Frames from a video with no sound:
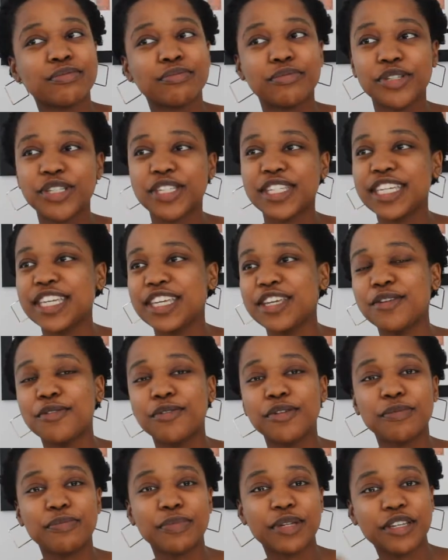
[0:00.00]
boutique
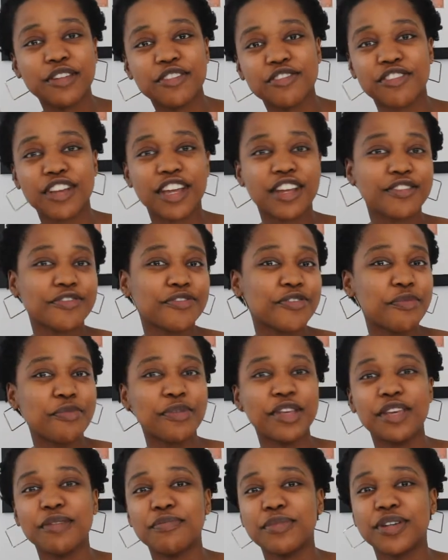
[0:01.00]
could be great for
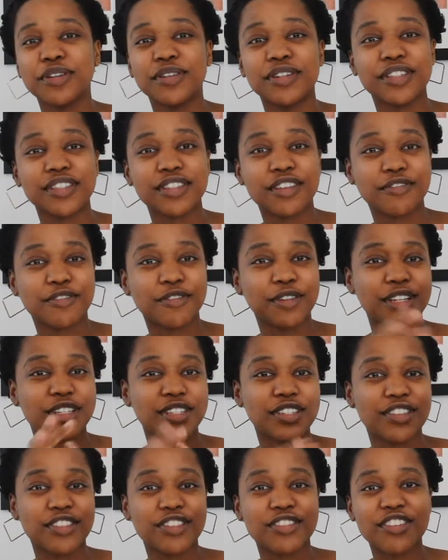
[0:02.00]
me because of one
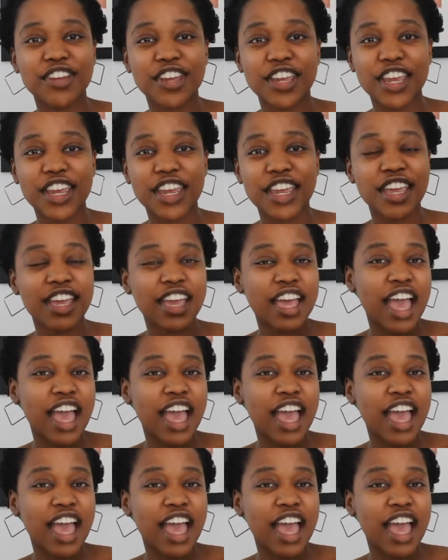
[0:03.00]
two three